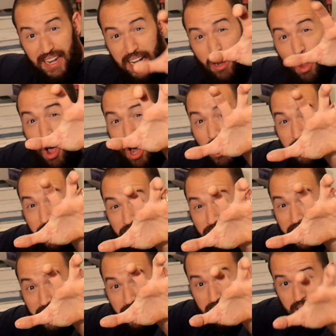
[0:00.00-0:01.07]
like all of your
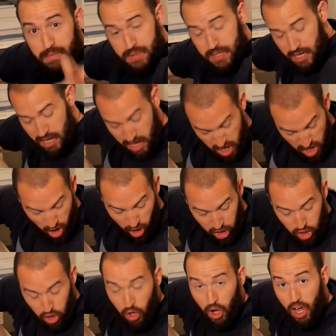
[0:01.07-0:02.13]
fingertips are
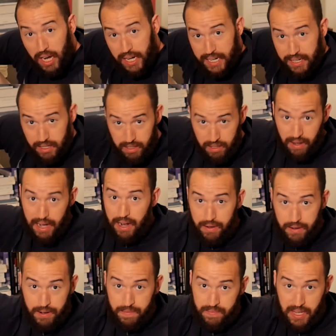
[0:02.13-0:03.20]
clawing into the
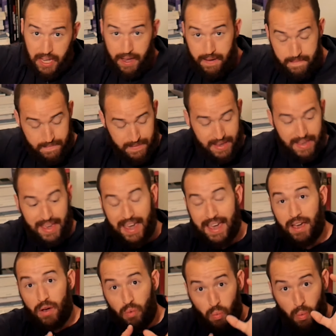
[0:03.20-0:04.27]
ground, okay?
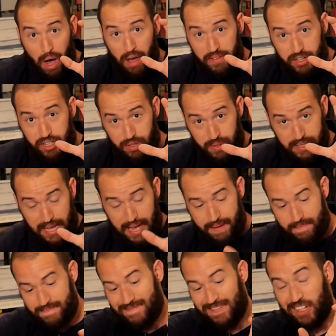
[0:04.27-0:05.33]
While they're doing
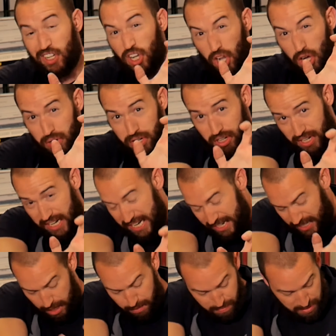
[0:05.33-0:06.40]
that, load your
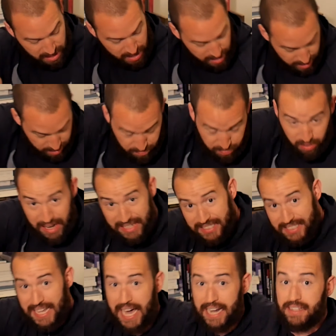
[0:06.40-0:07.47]
heel up and
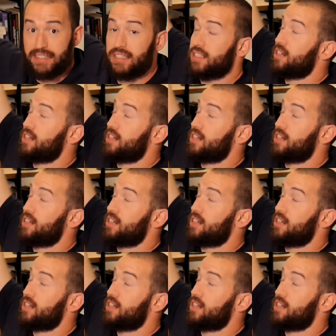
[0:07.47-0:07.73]
press that into the